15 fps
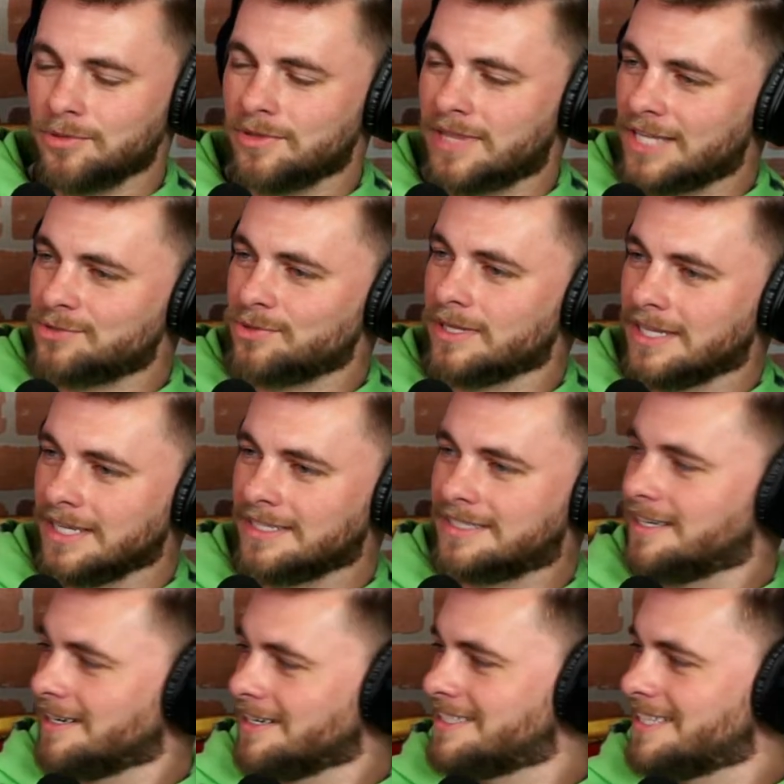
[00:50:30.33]
That's what
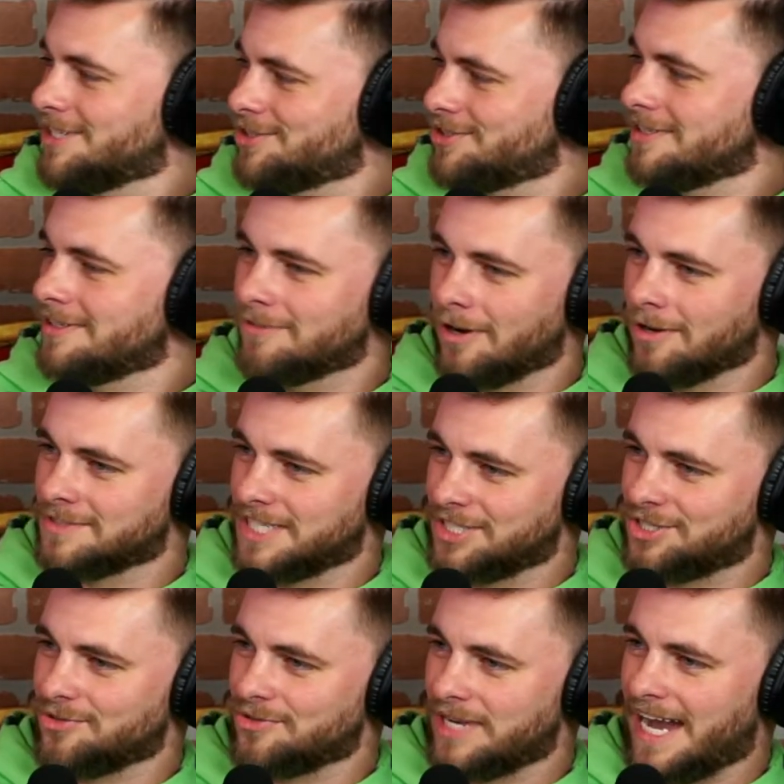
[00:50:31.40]
Lickitung essentially evolves
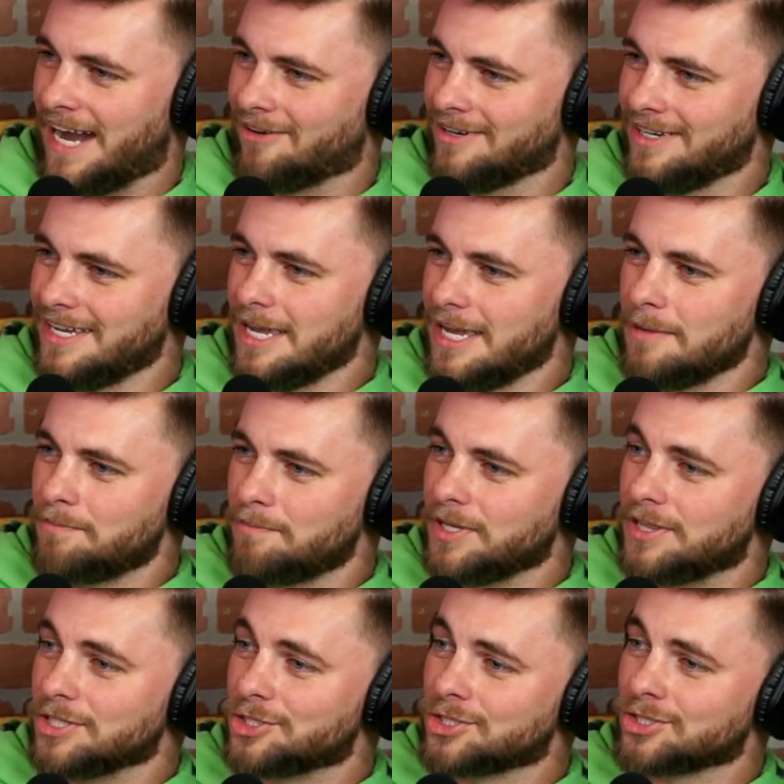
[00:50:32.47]
into now.
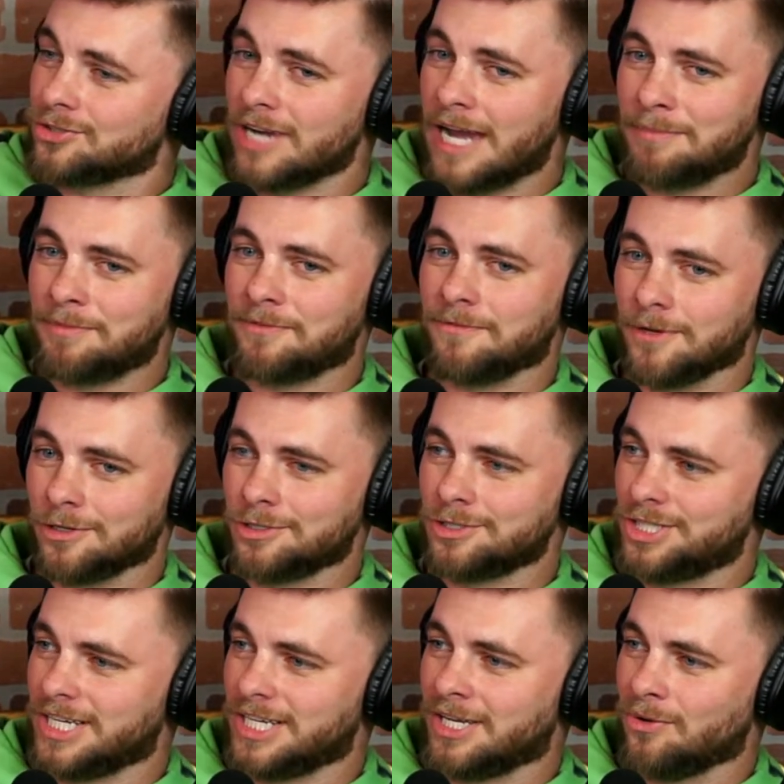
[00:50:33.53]
But the scrapped
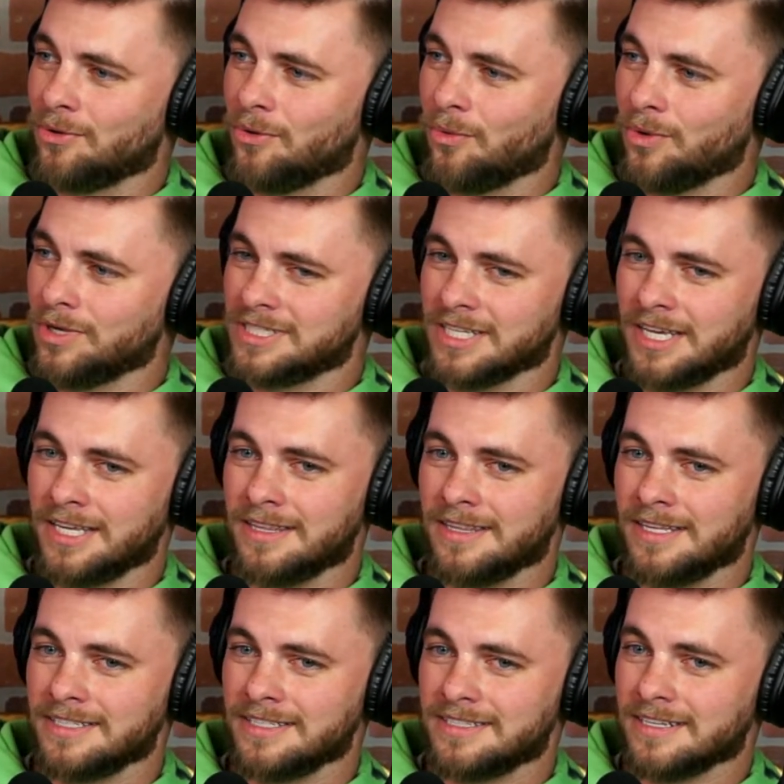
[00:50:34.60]
version was like
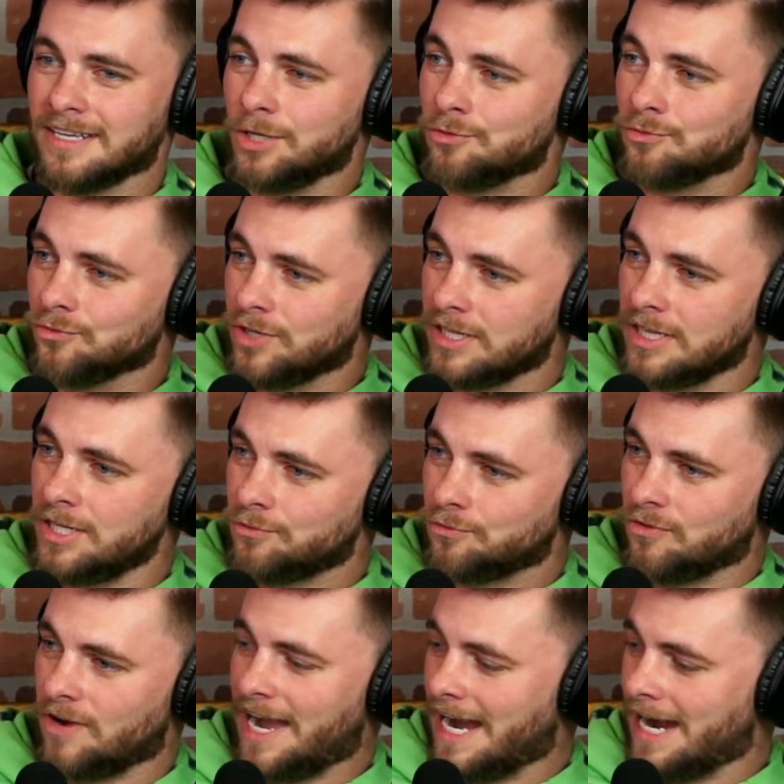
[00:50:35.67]
this, like really
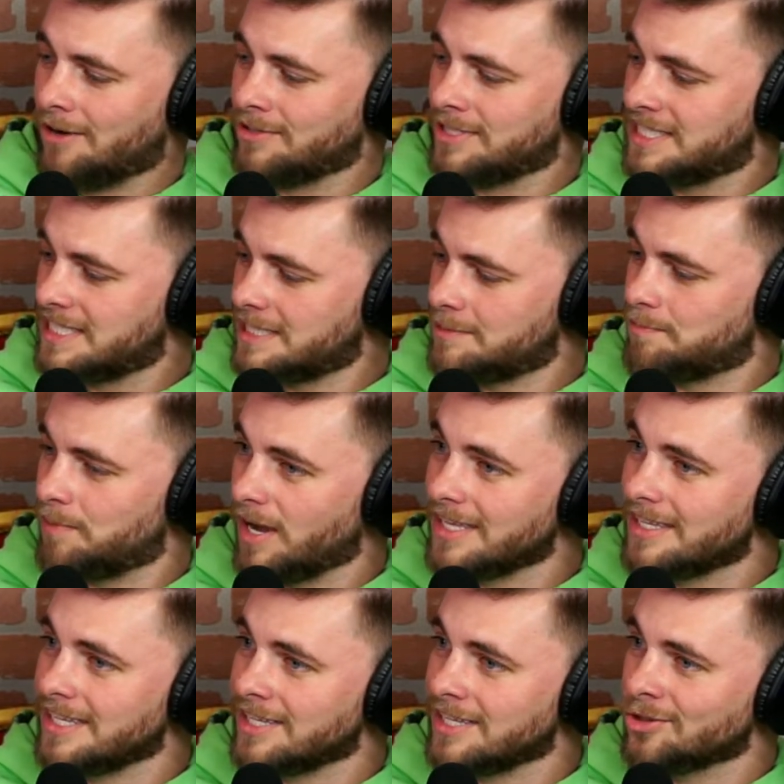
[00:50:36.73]
round,
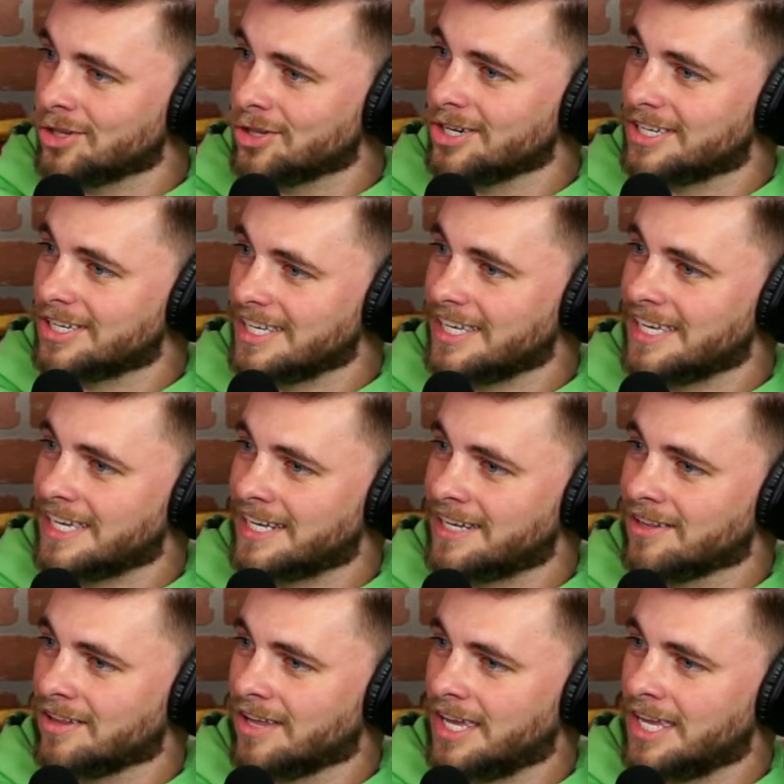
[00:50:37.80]
spiky looking,
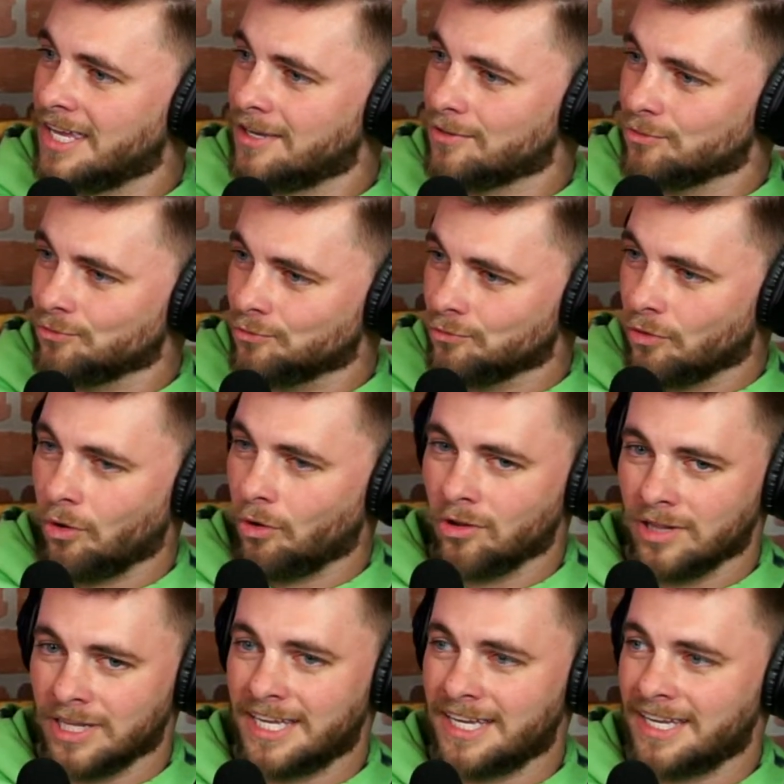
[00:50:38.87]
like
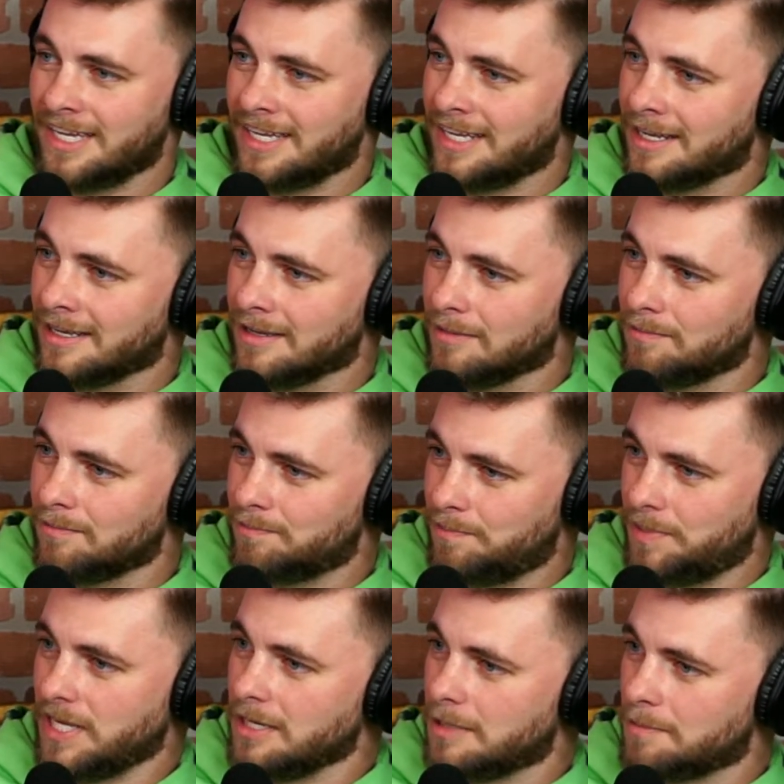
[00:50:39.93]
rolling
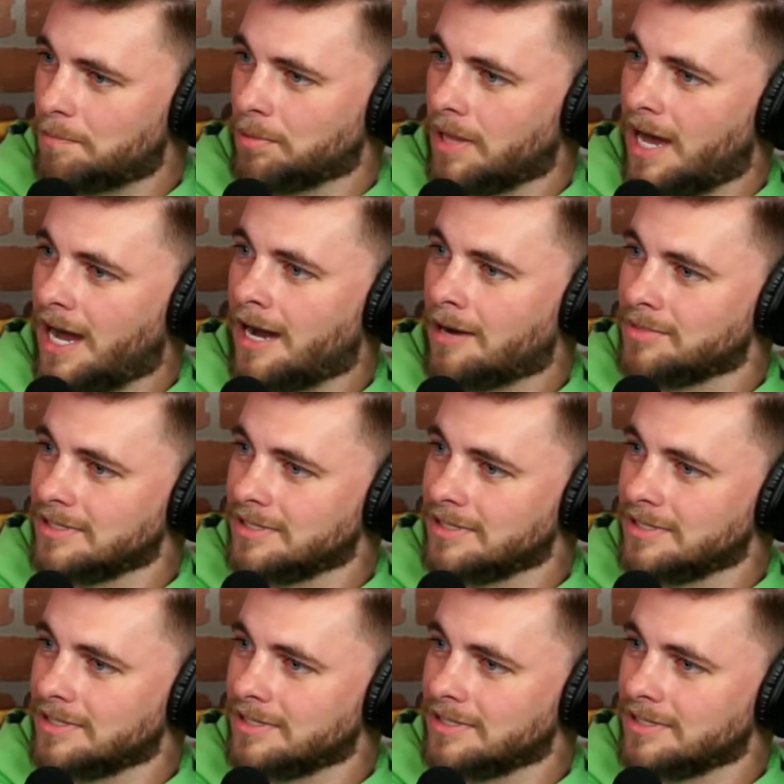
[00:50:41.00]
pink blob,